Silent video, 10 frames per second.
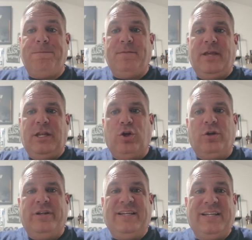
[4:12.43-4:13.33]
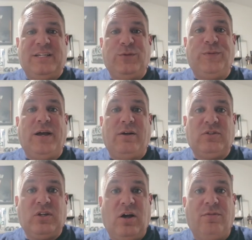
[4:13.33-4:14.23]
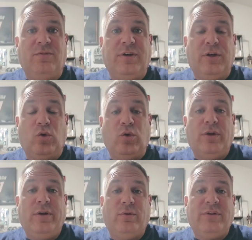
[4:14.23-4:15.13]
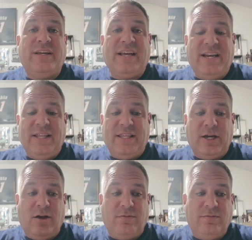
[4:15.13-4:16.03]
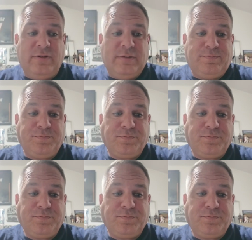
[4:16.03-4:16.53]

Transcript: then they're not going to take that $2,000 off of it, or they don't take anything off of it.